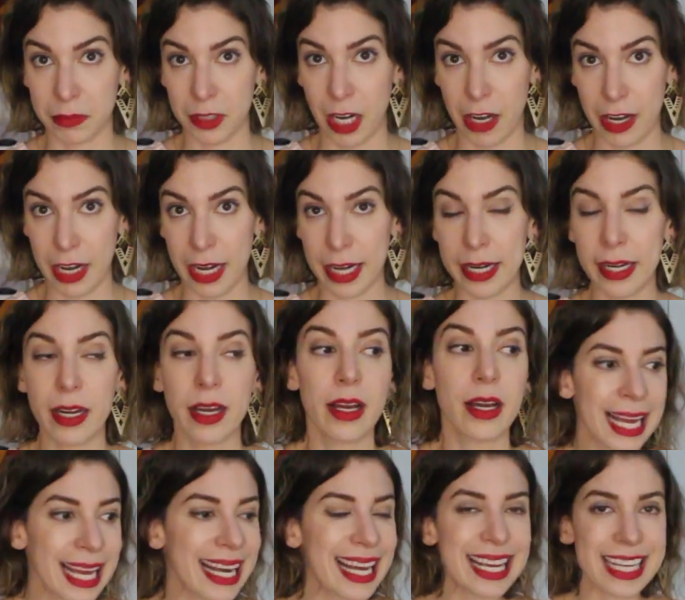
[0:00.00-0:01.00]
all right?
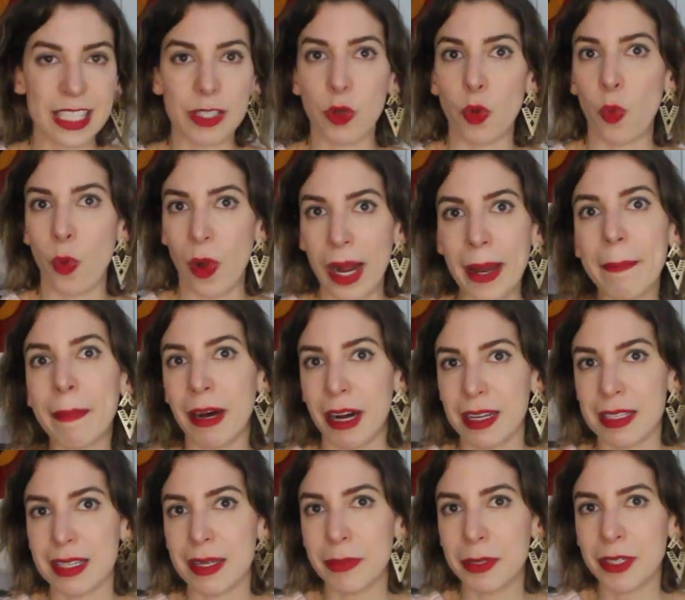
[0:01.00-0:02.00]
It is quite
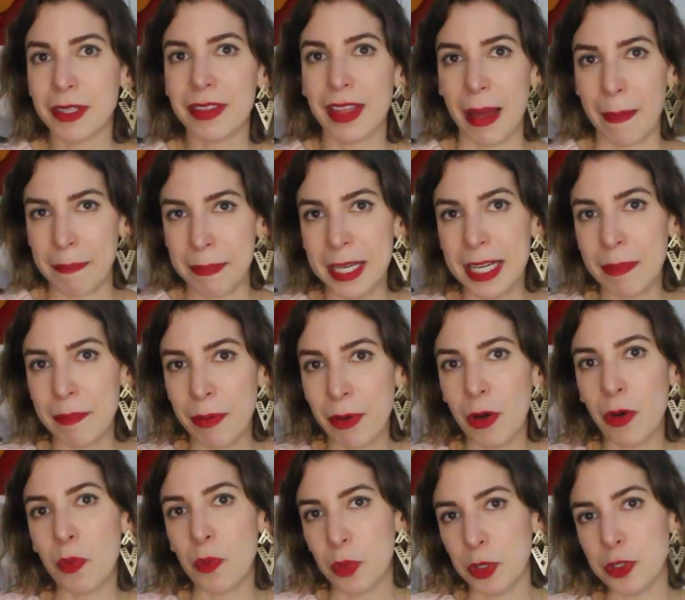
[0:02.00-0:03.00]
possible that
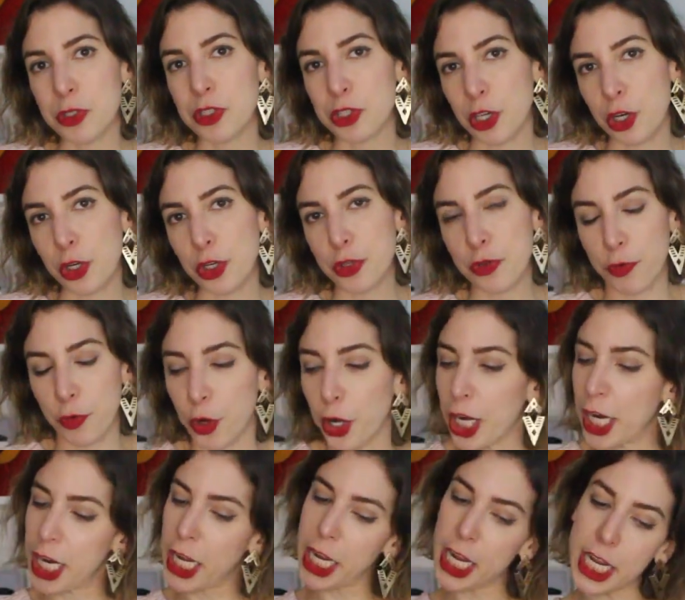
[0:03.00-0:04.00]
people will search
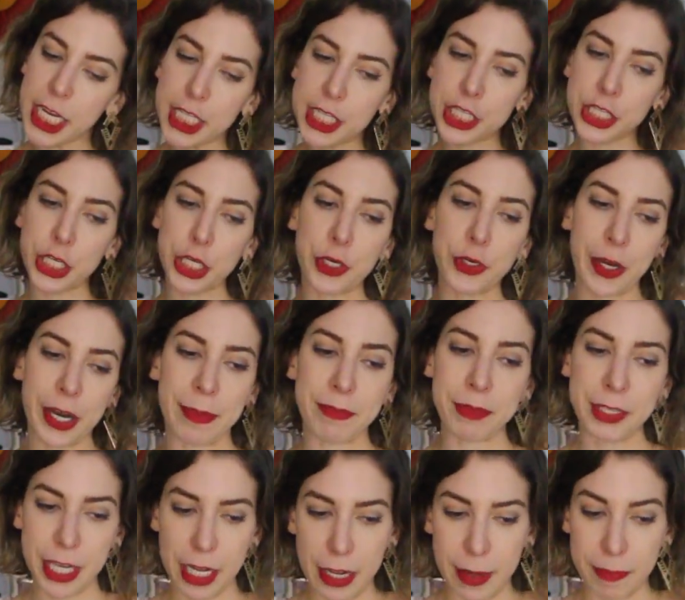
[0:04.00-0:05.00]
for
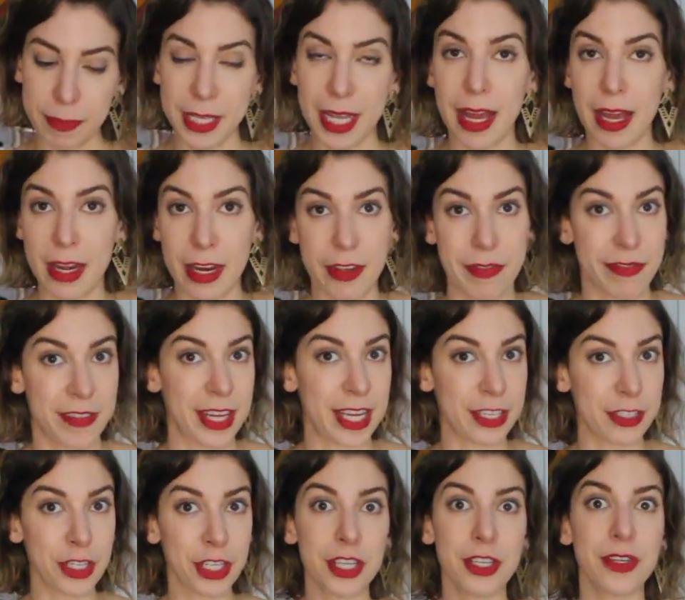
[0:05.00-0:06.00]
Instagram tips, and if
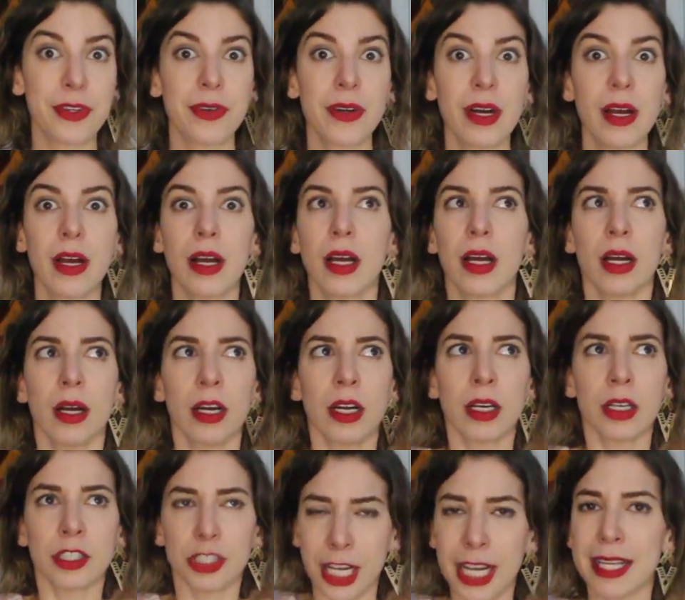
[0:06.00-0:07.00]
they do,
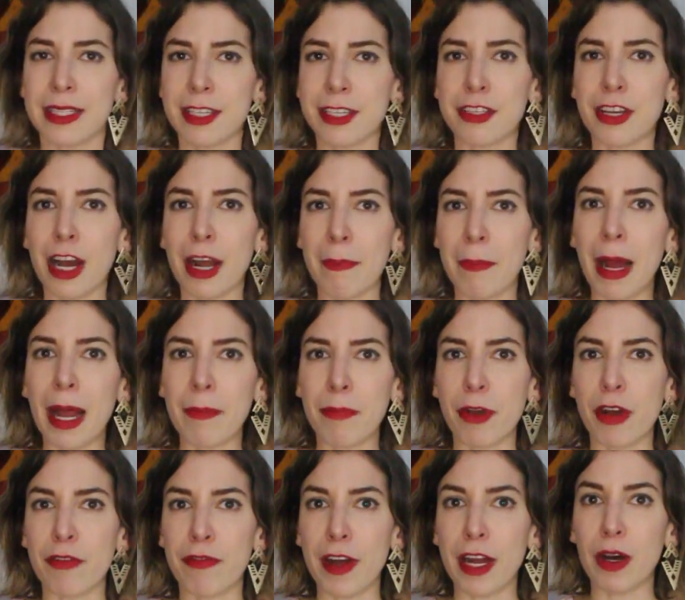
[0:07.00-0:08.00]
chances are my
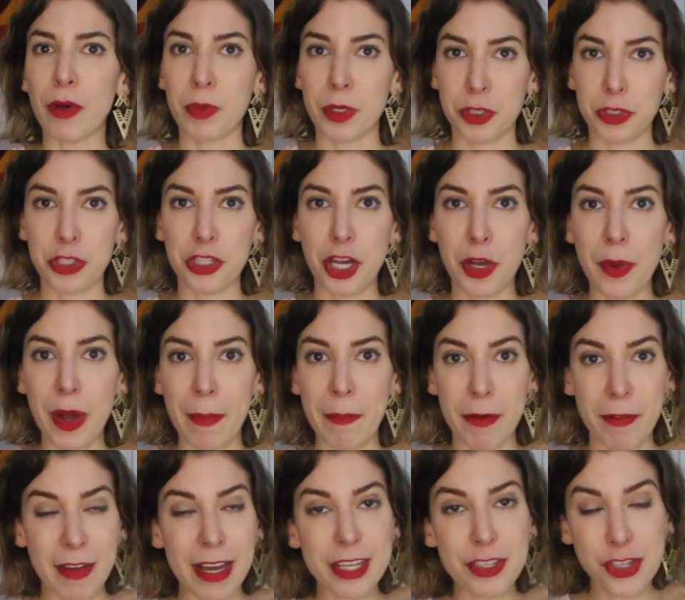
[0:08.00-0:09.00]
profile will show up
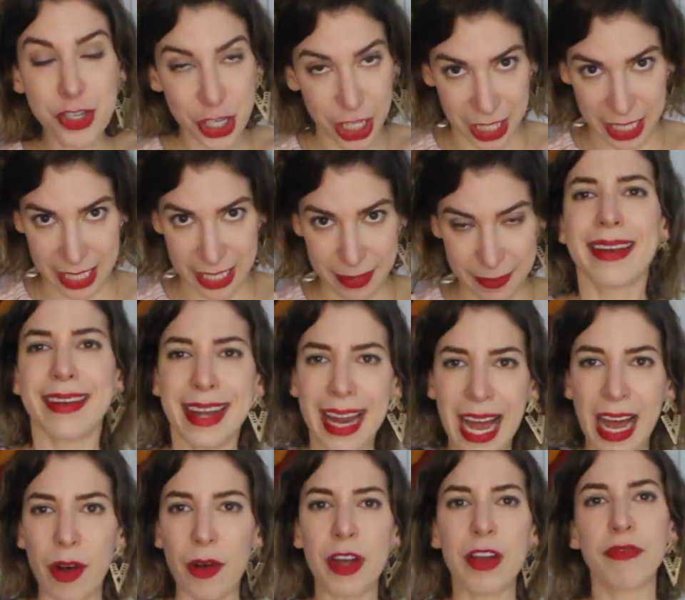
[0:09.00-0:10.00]
eventually.
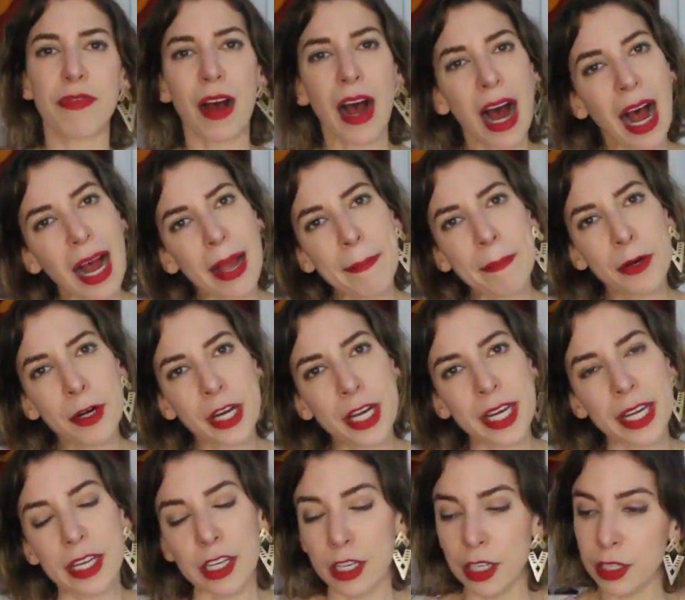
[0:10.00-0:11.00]
Now, if I put
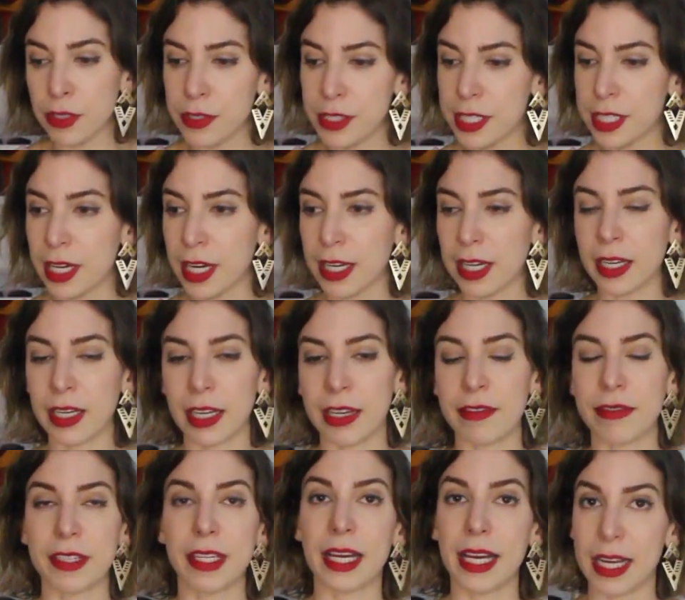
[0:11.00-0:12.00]
in Luciana
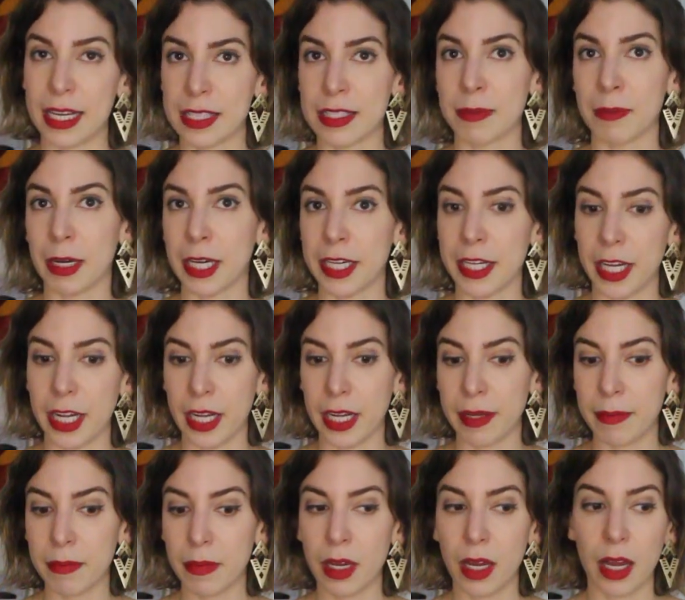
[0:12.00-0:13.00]
Levy as my
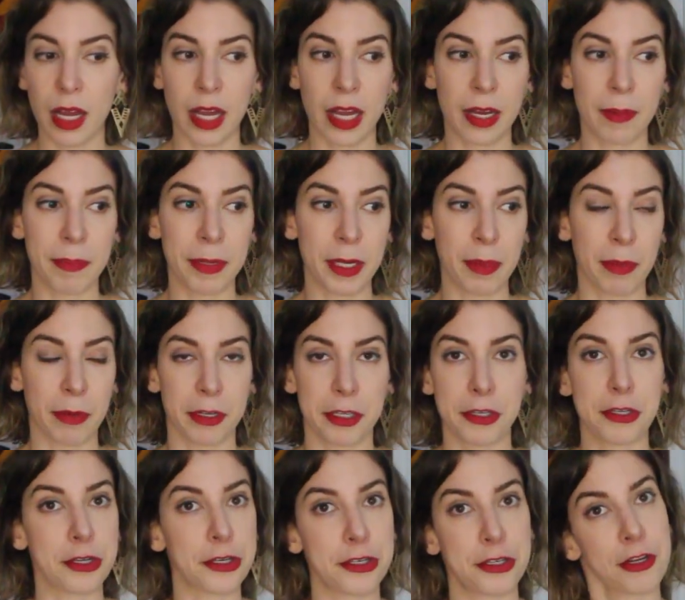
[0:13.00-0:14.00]
name and people
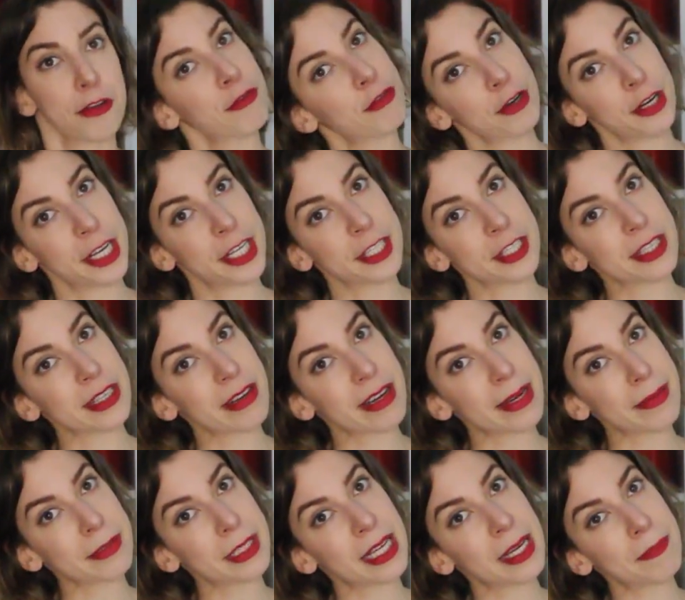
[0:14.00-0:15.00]
are searching for
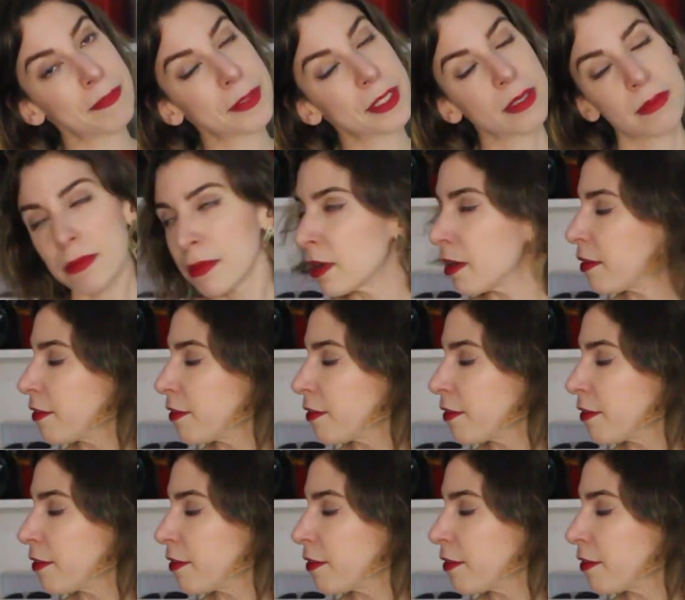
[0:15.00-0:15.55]
Instagram tips,